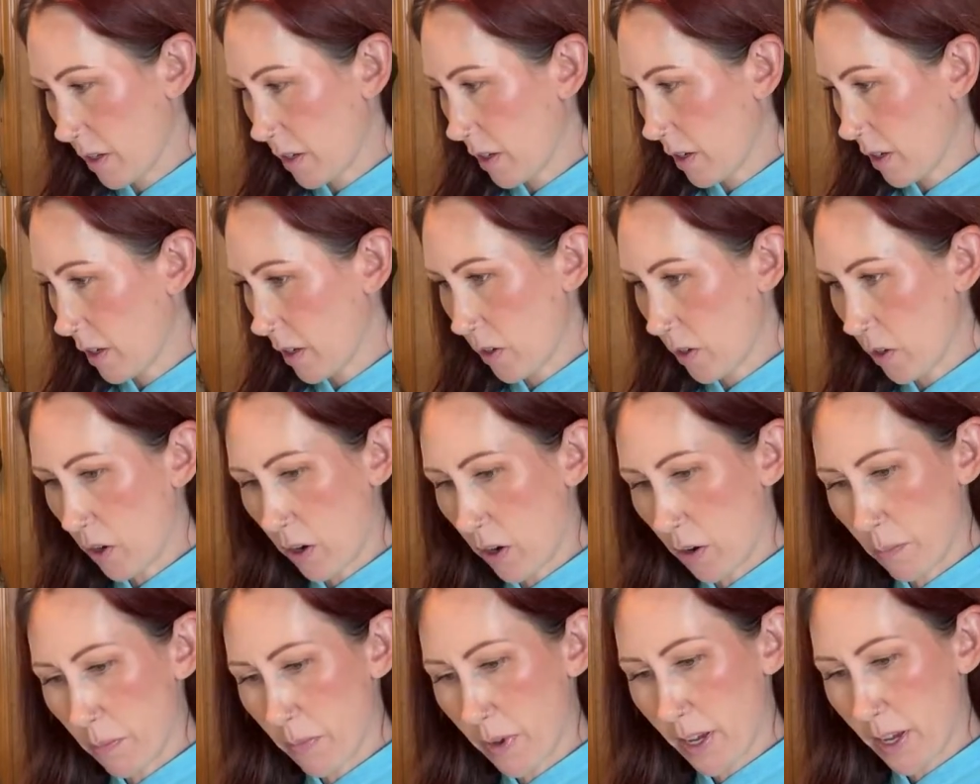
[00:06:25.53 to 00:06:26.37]
Oh
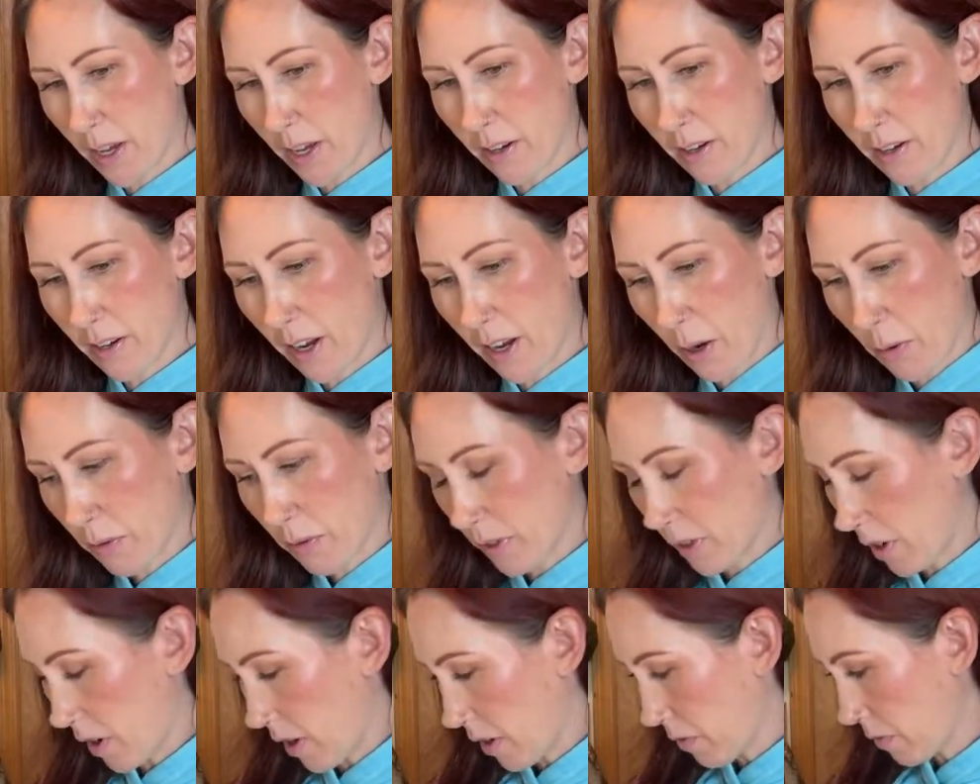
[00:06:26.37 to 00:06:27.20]
man, I was
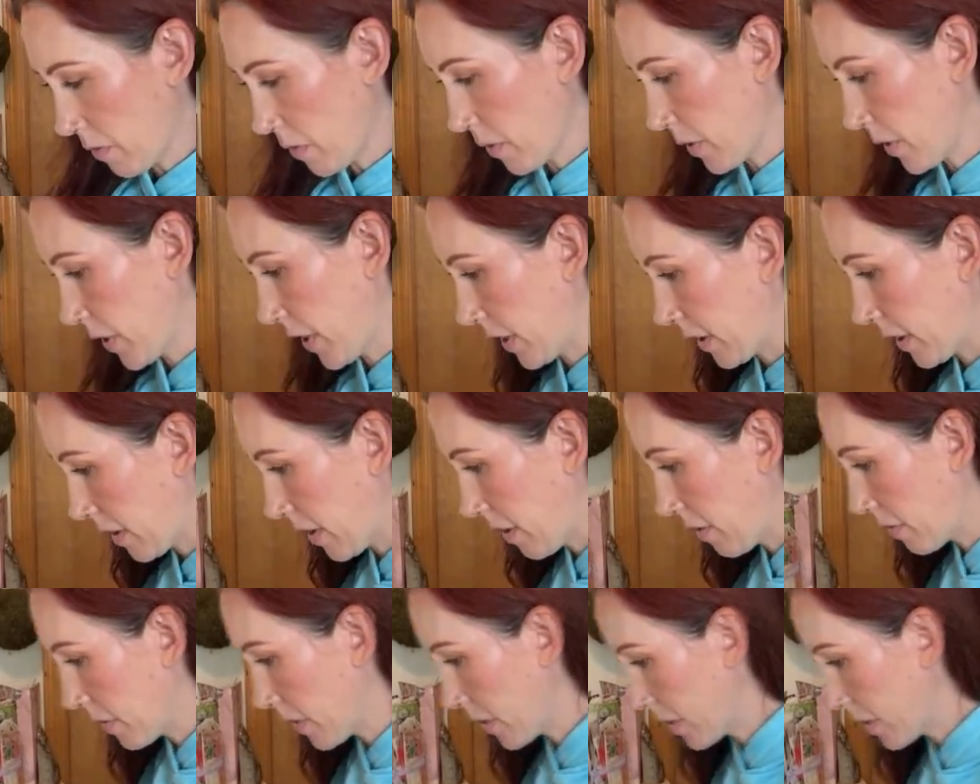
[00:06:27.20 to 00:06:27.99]
gone for like not very